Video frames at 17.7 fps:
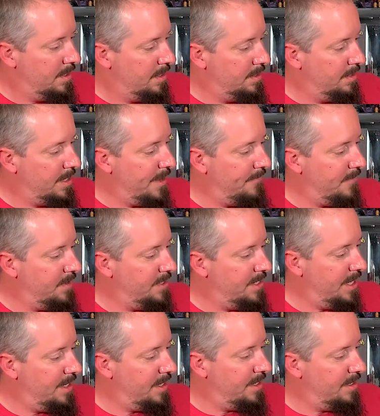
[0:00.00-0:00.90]
Never
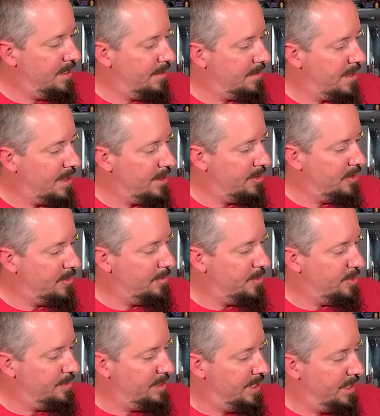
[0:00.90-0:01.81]
did a
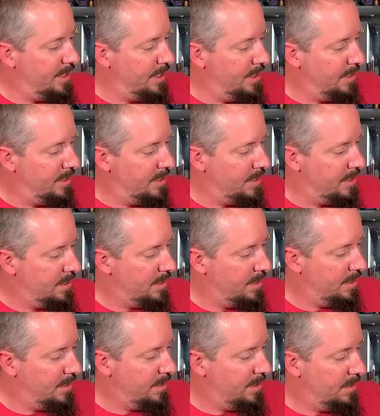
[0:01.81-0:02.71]
dishonorable deed,
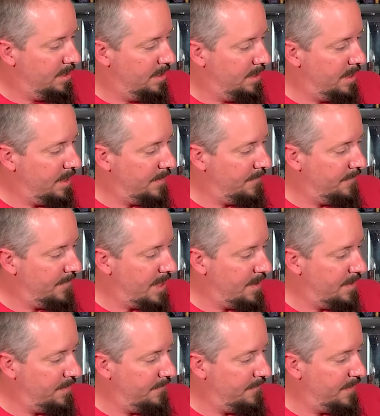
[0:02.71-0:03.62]
yet
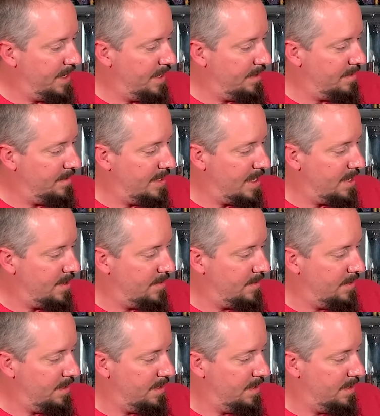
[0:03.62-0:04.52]
found face down